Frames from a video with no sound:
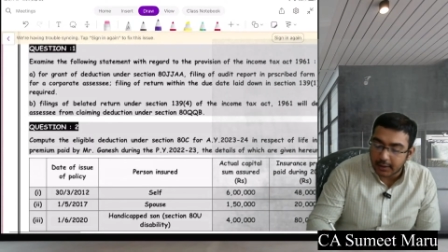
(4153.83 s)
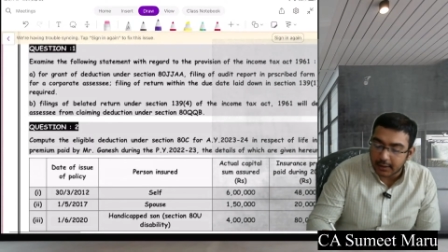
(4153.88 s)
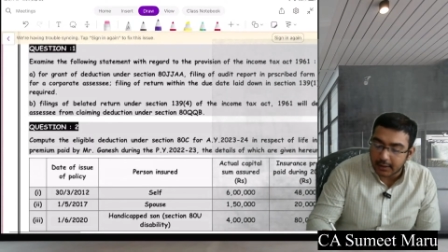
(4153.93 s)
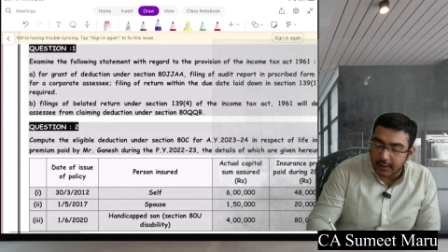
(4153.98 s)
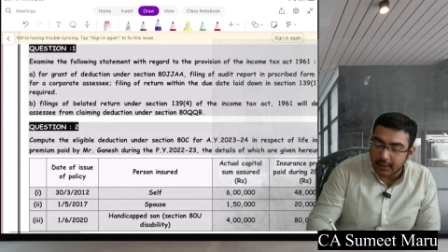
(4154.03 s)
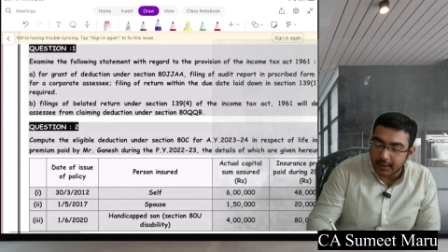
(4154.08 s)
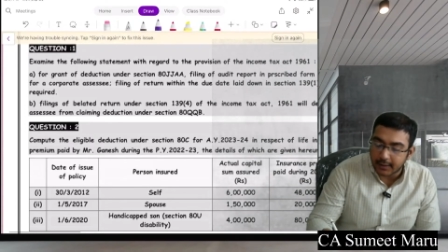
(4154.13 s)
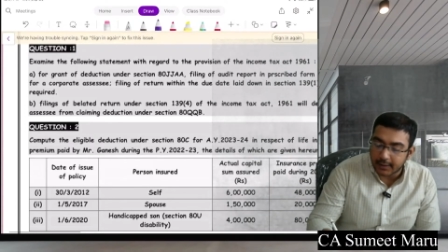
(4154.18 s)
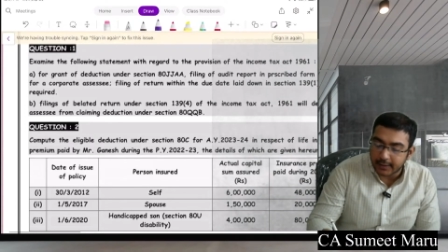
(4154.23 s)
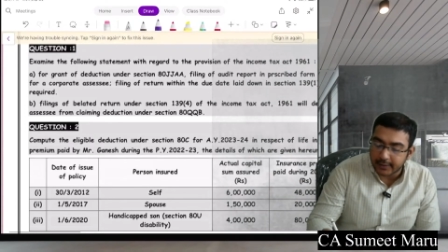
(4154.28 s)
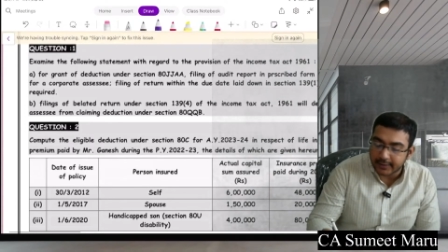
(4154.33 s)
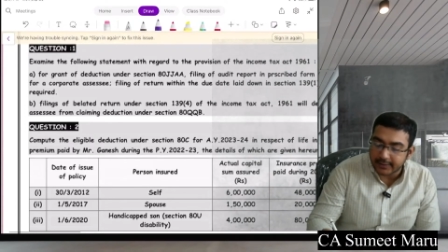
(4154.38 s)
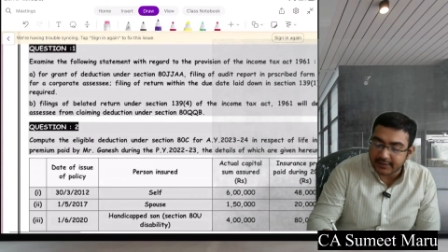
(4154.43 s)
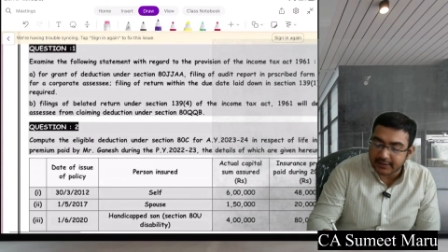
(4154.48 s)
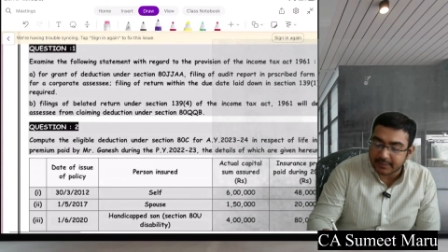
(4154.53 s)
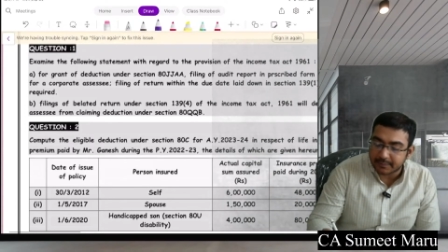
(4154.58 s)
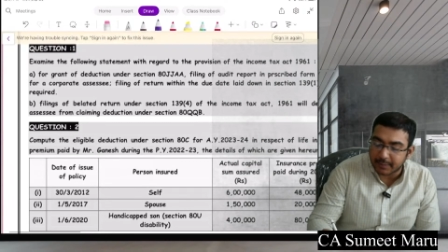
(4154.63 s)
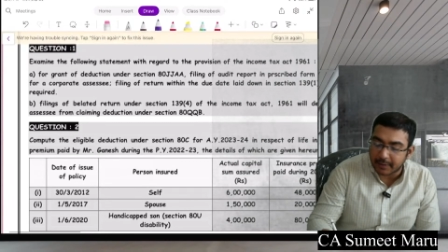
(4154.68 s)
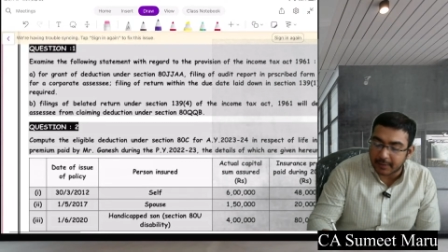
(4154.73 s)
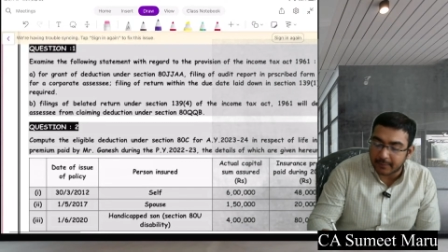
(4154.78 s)

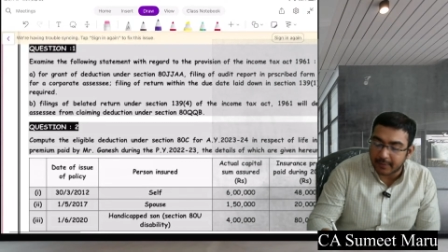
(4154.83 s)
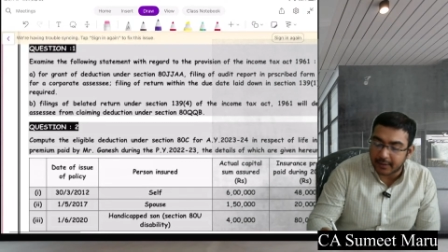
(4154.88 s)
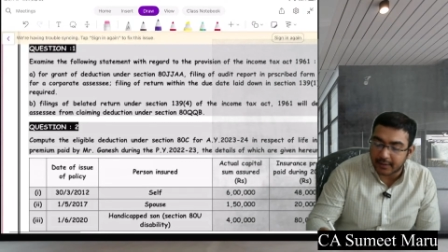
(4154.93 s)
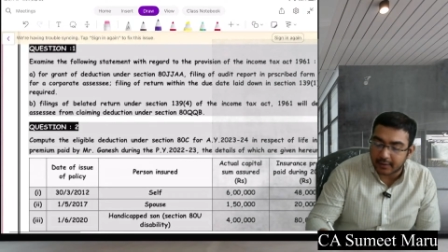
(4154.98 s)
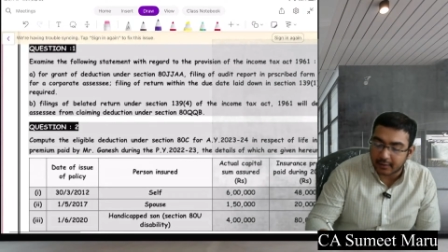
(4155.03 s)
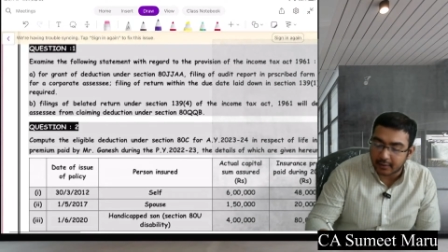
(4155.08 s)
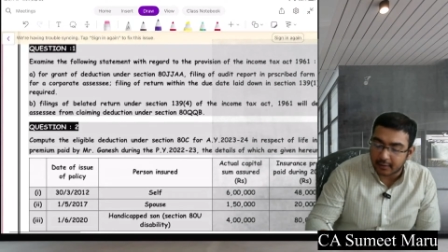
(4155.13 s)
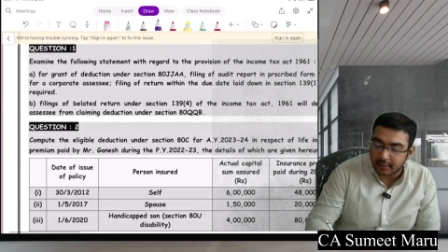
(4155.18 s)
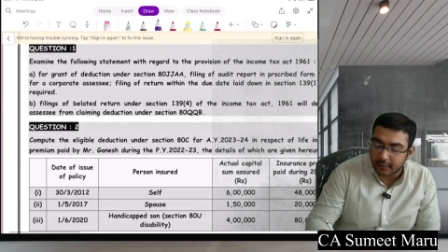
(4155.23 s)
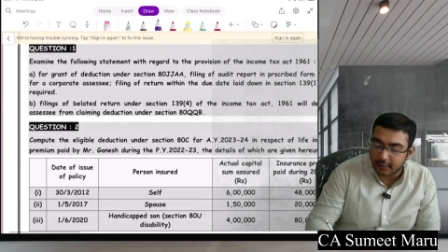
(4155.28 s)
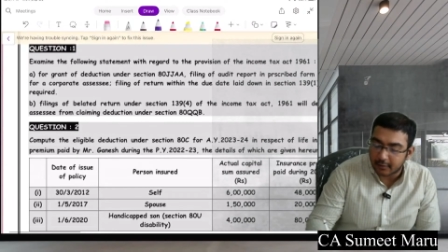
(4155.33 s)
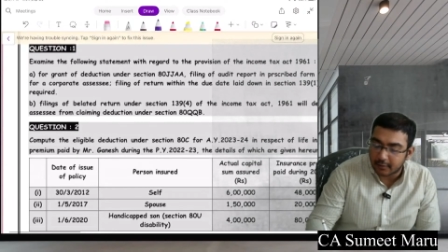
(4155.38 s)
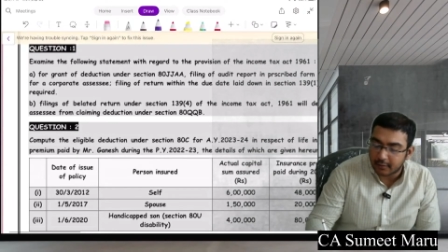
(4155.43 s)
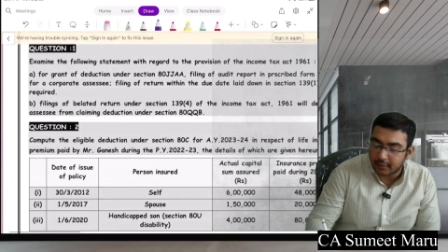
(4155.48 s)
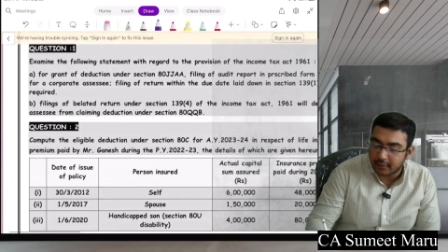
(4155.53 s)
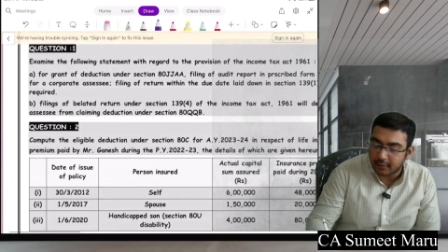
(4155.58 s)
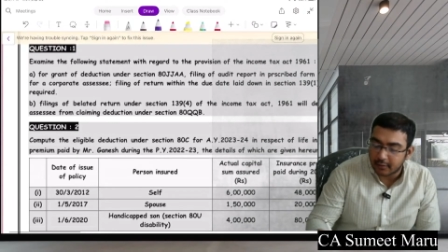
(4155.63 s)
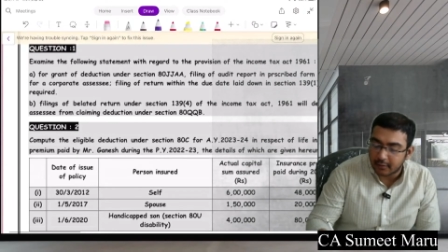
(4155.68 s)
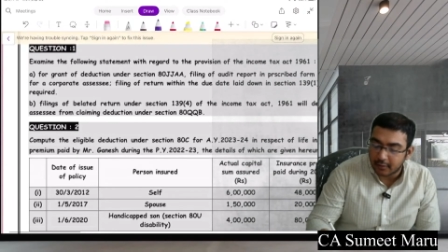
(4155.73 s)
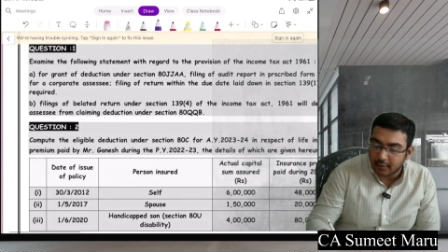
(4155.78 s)
Interest payment,
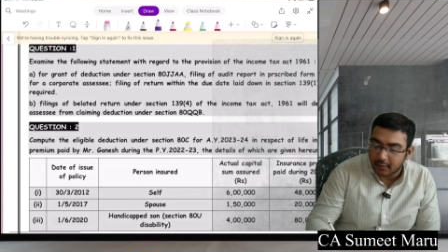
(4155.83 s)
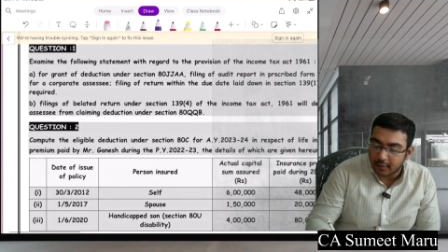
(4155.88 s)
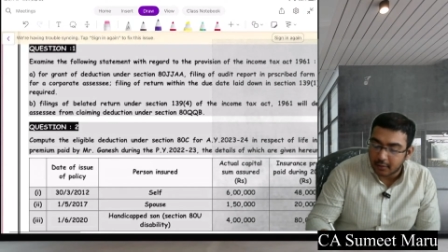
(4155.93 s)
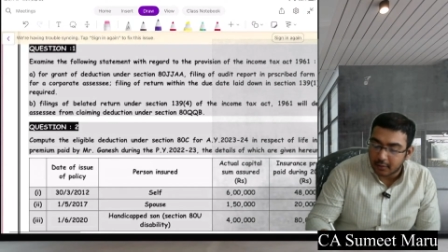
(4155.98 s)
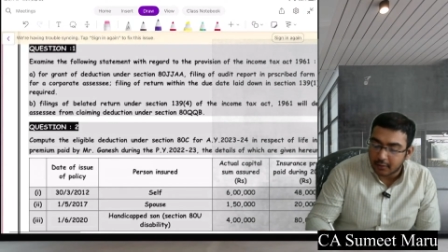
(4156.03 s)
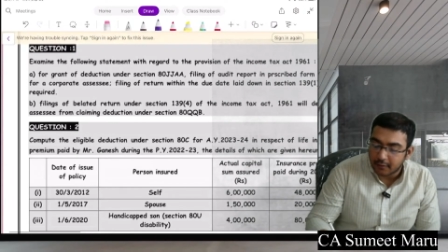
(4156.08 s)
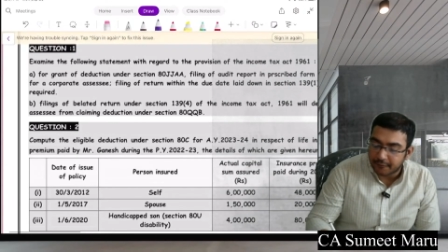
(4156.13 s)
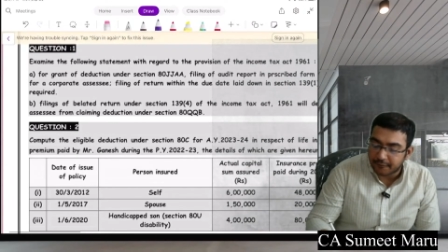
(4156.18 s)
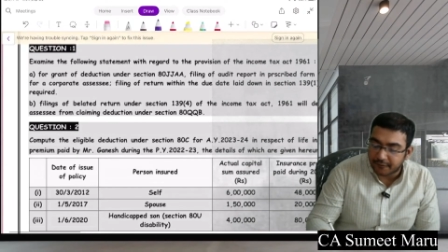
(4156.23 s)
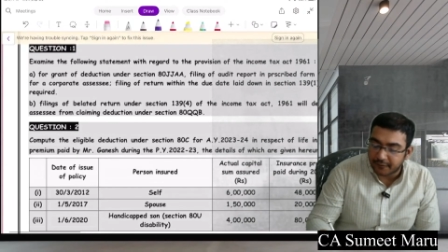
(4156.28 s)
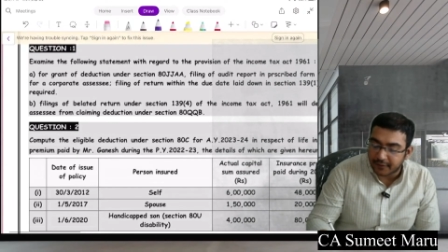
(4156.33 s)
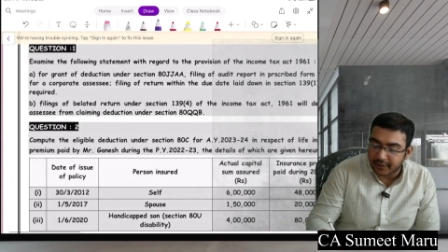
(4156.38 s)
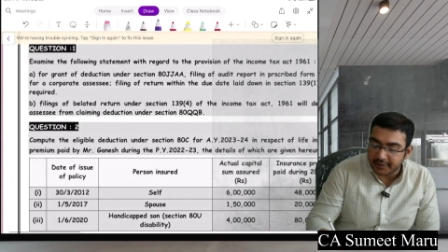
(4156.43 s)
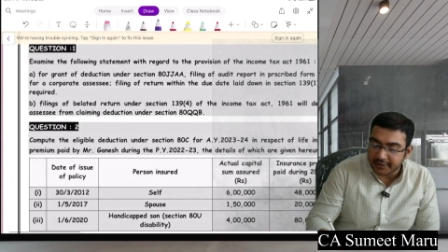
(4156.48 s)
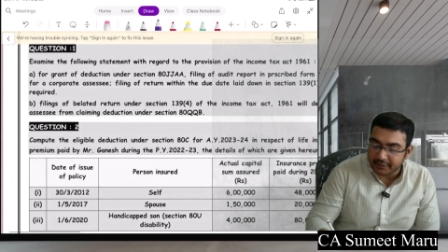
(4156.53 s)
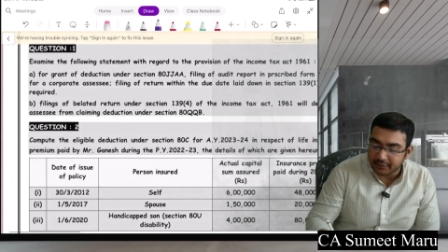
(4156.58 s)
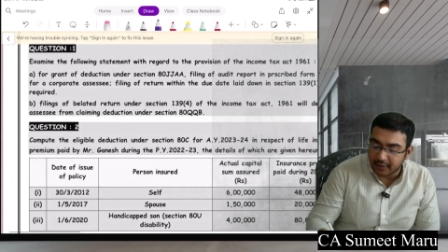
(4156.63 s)
first